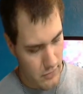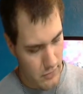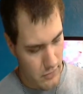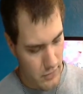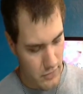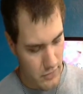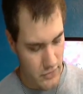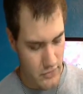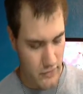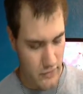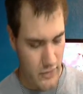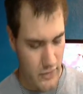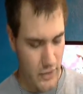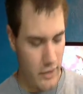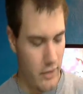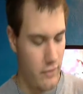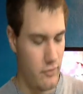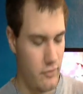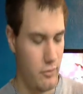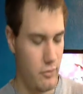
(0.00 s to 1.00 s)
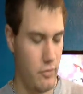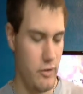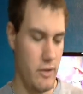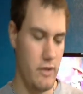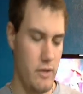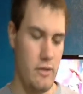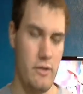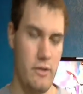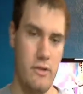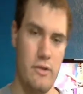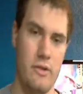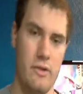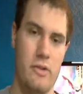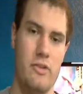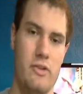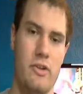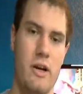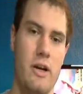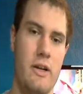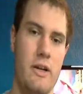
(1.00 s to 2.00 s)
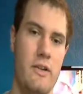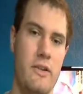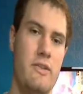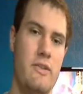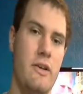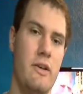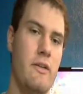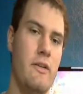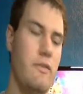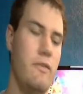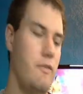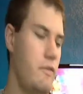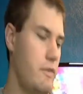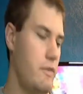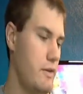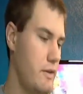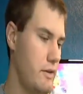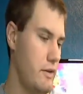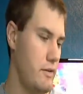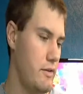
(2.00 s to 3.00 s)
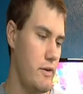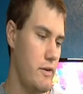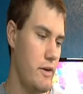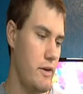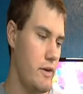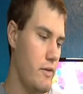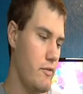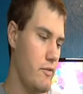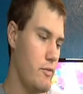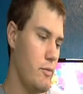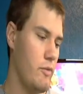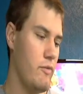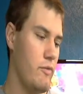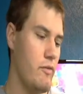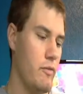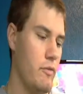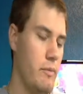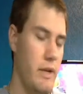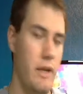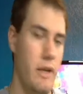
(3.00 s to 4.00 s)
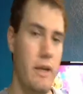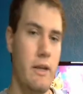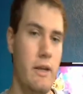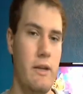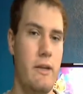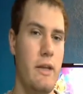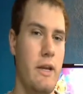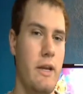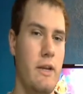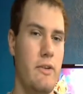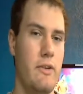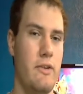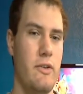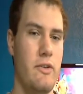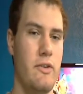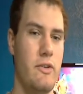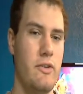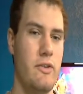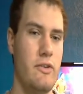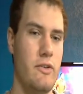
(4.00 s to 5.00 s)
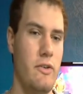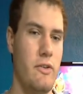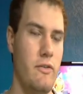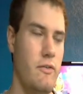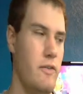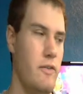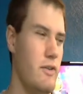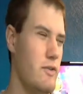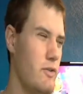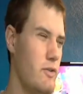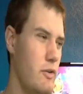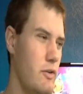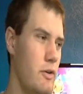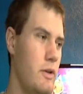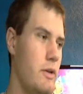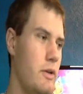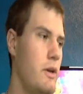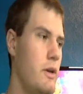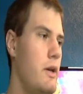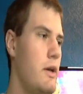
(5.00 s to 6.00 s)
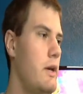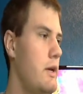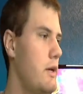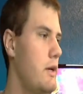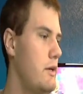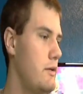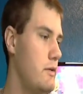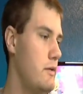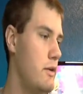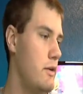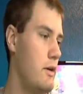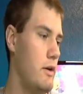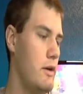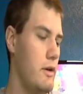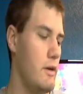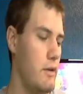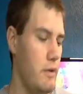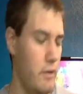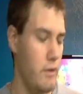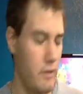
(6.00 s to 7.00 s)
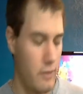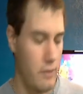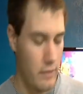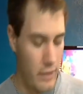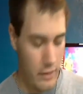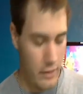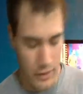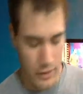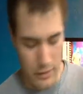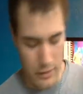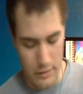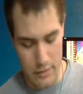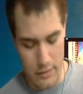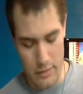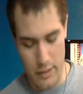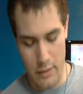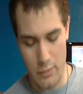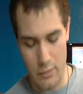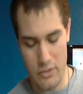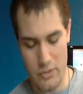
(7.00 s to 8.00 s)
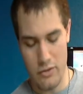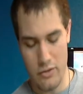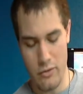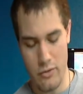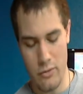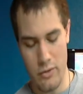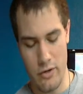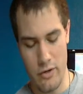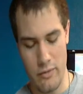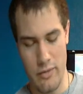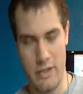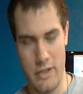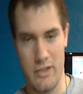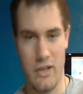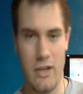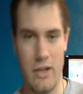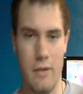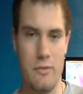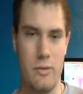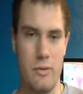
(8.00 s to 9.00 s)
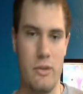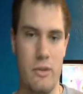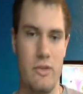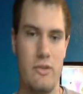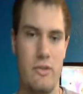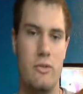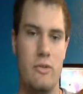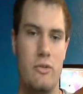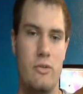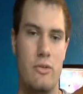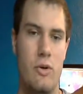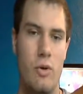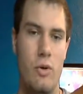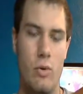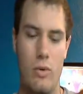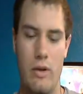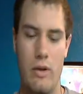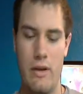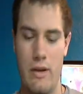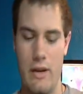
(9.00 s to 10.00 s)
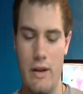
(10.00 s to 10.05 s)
it's just very comfortable. The stock itself is very comfortable for me. Like it fits good. No, I was a little weird because it comes with this little gold